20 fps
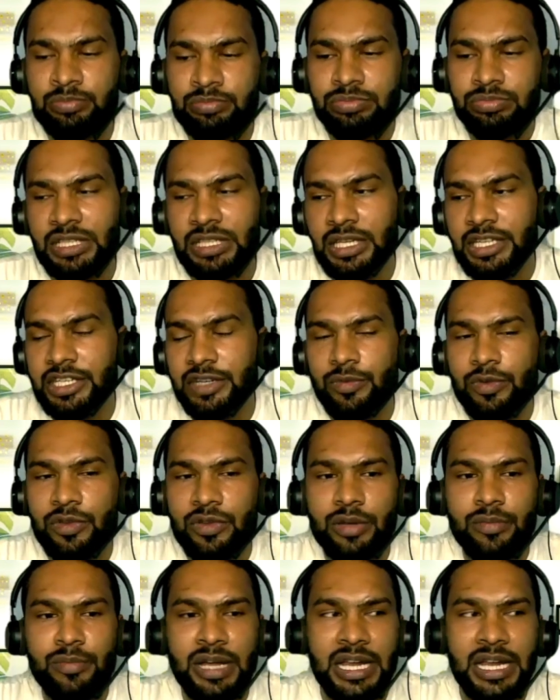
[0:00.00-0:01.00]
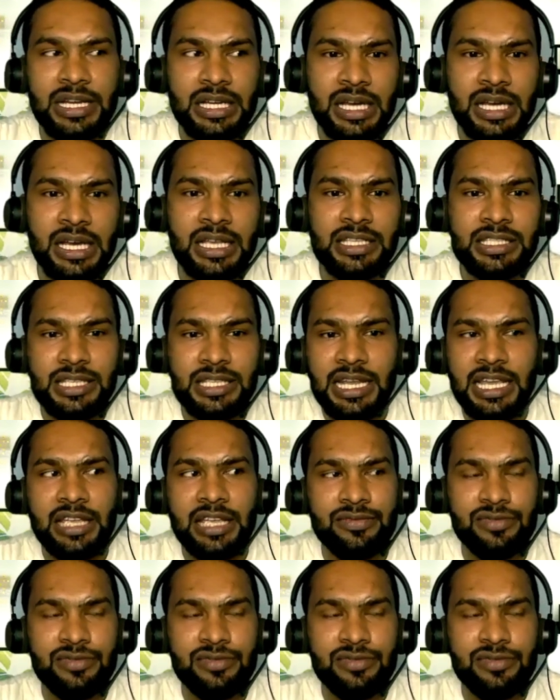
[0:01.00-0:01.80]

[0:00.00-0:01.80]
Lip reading: interviewer might ask, like